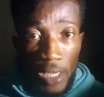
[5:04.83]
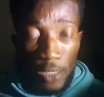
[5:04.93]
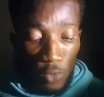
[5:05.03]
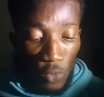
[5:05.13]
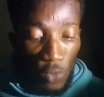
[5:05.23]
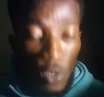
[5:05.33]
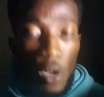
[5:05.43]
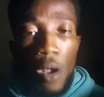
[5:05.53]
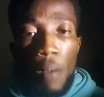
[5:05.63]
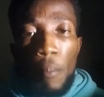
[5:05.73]
to do,
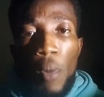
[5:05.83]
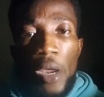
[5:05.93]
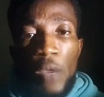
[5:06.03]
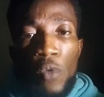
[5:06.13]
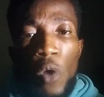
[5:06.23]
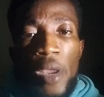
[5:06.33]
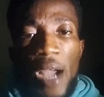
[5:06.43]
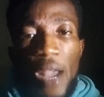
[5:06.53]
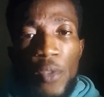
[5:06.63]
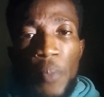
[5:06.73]
but in what way are
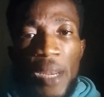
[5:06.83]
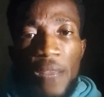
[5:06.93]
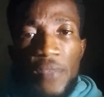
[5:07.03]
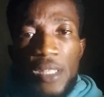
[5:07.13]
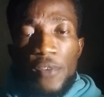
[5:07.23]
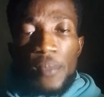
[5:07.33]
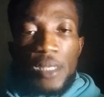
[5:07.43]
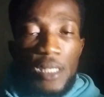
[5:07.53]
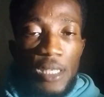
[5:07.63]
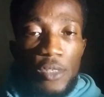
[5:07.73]
you benefiting from this
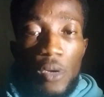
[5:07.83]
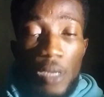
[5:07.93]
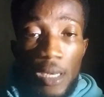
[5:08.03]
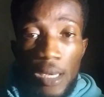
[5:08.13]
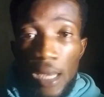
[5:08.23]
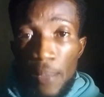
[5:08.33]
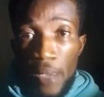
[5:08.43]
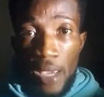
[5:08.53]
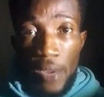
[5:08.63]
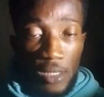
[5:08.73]
TikTok? Let me
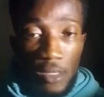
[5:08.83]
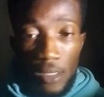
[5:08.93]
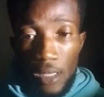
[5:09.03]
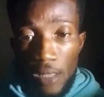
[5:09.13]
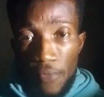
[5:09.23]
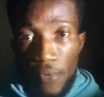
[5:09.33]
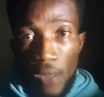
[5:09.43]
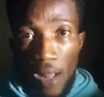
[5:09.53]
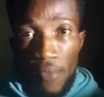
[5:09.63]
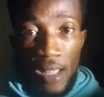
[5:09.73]
hear it. If you
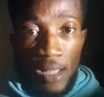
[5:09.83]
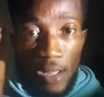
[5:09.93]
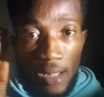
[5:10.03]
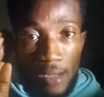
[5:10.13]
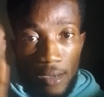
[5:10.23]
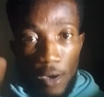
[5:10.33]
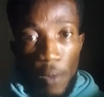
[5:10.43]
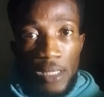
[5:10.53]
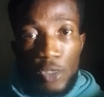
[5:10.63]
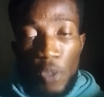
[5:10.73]
have any
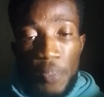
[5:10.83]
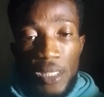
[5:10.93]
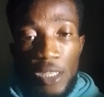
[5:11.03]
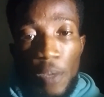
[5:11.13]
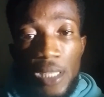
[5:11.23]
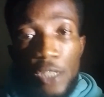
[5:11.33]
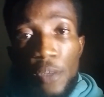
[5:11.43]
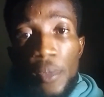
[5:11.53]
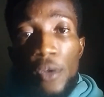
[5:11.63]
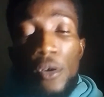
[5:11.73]
comments, drop it in the comment section
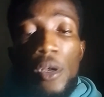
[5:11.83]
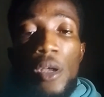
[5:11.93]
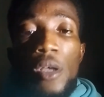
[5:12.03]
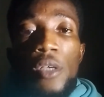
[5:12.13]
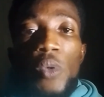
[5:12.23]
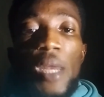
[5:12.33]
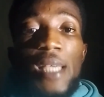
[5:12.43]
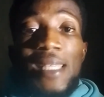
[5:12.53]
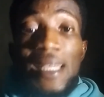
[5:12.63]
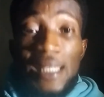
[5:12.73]
below. So
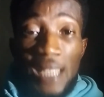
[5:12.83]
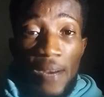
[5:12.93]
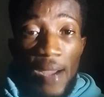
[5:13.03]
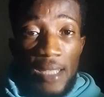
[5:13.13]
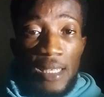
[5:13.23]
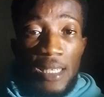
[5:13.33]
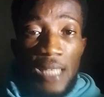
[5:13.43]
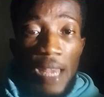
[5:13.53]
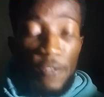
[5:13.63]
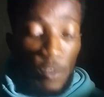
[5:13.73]
let's interact in this
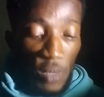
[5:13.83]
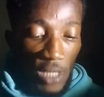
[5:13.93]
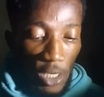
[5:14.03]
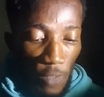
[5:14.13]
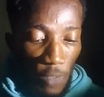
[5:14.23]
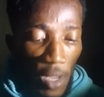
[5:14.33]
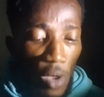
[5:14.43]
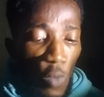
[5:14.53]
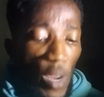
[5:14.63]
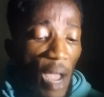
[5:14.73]
live streaming section.
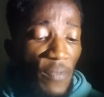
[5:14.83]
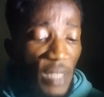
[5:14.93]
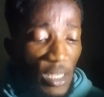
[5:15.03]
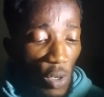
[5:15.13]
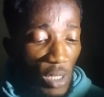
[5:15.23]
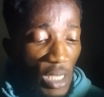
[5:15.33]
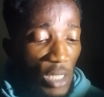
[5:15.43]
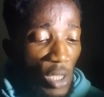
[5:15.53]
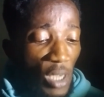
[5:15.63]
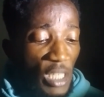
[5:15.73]
We have TikTok.
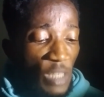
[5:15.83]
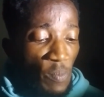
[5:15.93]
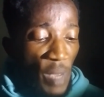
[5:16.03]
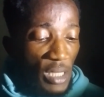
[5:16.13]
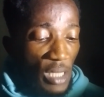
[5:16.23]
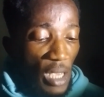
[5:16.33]
TikTok is best